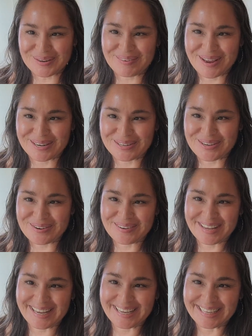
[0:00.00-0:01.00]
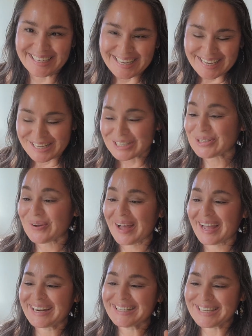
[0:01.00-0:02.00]
and I'm here to do your reading. So
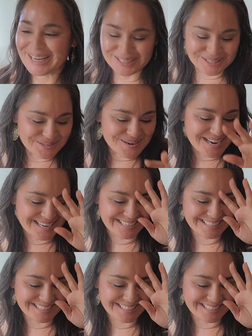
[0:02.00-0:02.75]
I gotta tell you, let